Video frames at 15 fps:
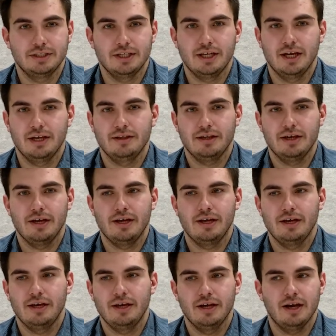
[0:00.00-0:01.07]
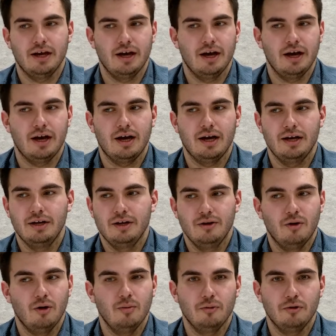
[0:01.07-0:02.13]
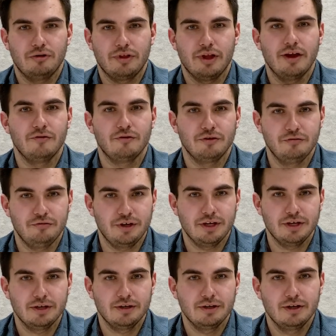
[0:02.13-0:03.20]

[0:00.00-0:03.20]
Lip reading: They are almost every week,